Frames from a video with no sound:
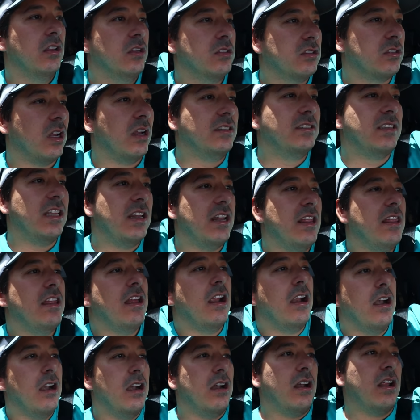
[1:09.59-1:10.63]
So I send it
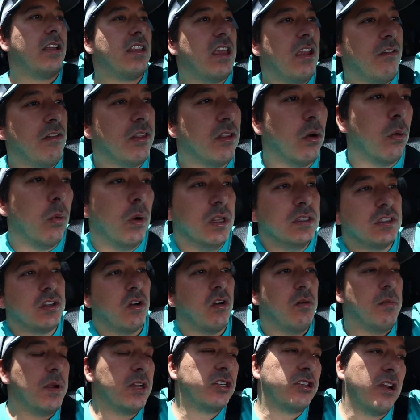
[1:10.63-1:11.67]
there, give it the once
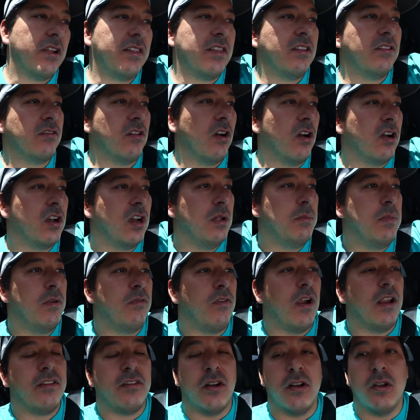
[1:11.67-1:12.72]
over, make sure everything's all good
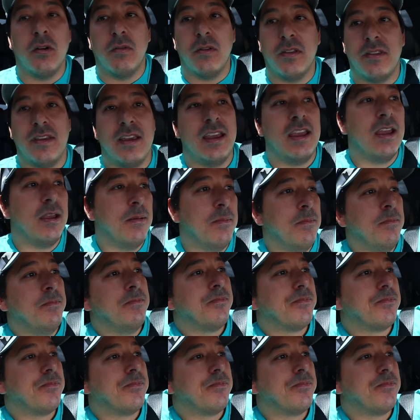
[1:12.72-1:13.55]
before I turn it over to him.